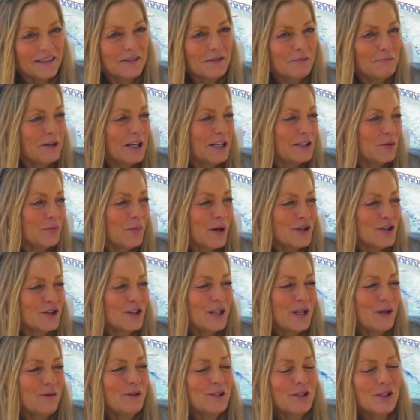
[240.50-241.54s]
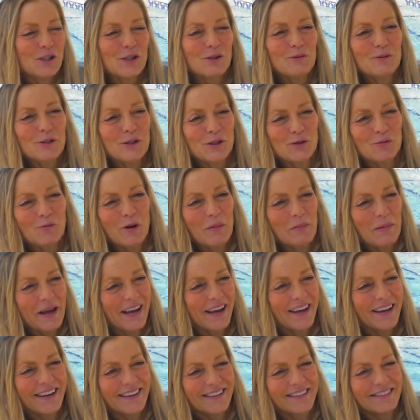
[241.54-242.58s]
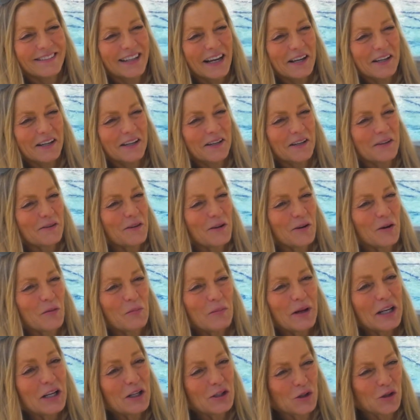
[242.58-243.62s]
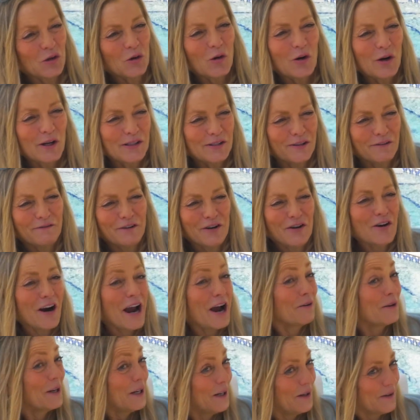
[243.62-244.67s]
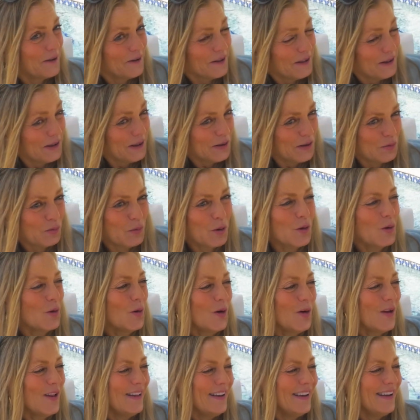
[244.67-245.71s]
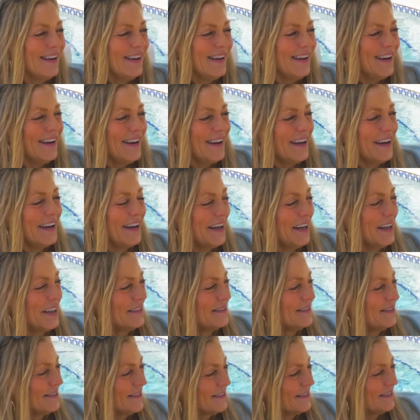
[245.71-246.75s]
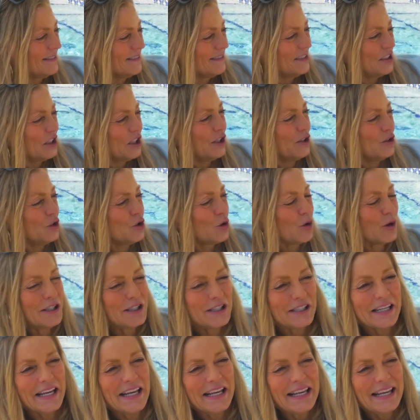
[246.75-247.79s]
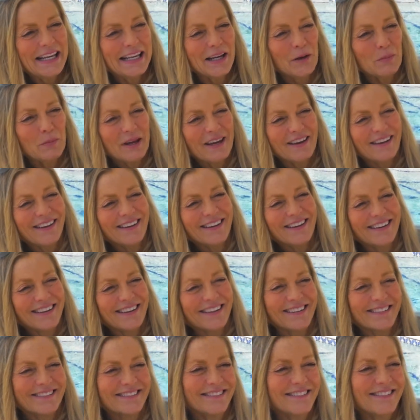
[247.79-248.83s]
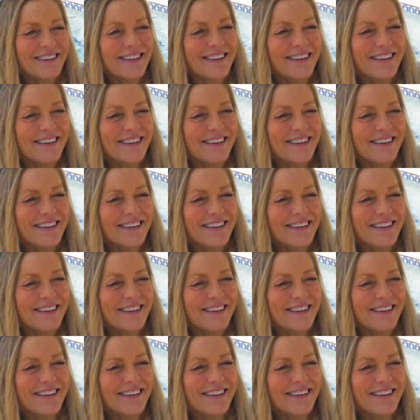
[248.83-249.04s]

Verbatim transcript: uh, especially when she was swimming. And I hear there are many stories of her out here in this pool. Uh, she enjoyed skinny dipping, and